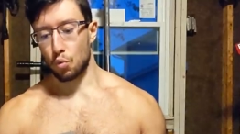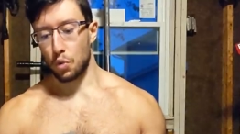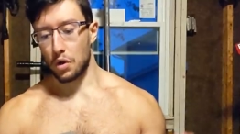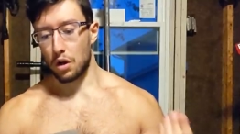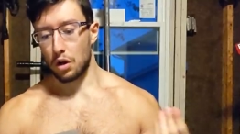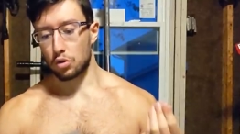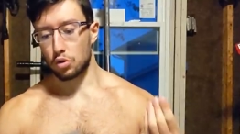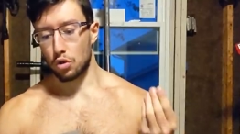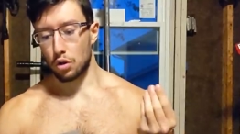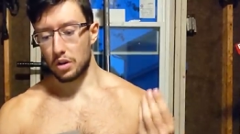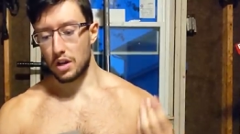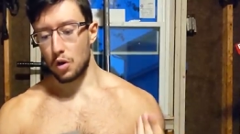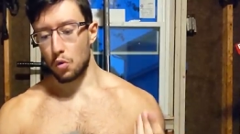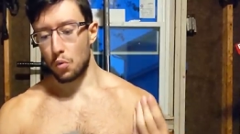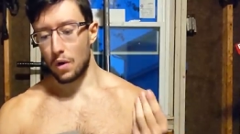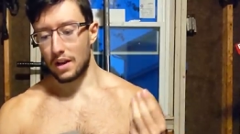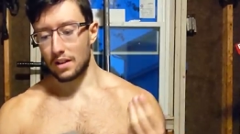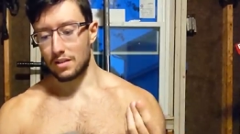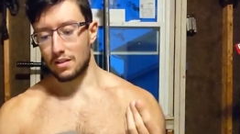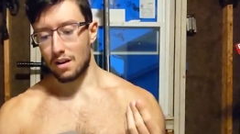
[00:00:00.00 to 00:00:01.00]
We are talking
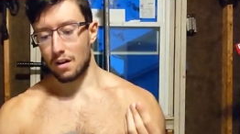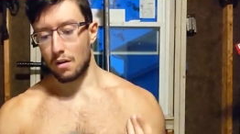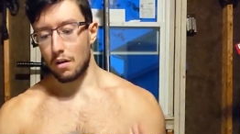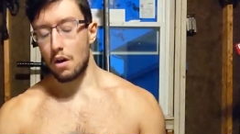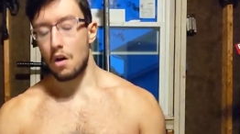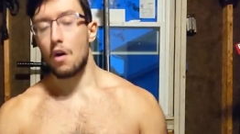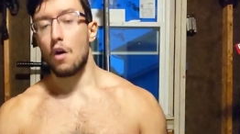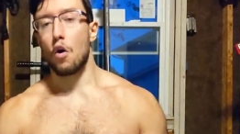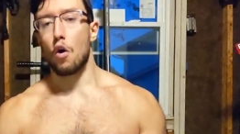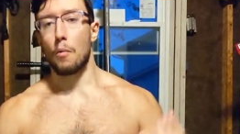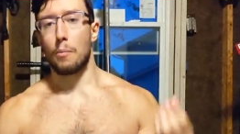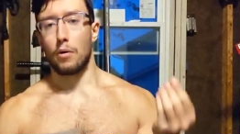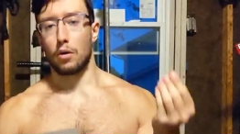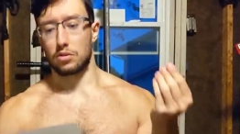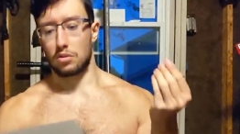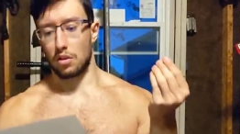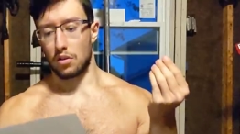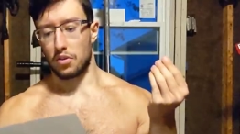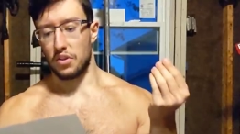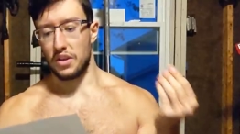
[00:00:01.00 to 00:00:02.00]
right now
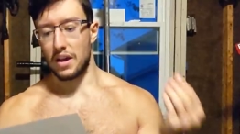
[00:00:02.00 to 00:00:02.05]
about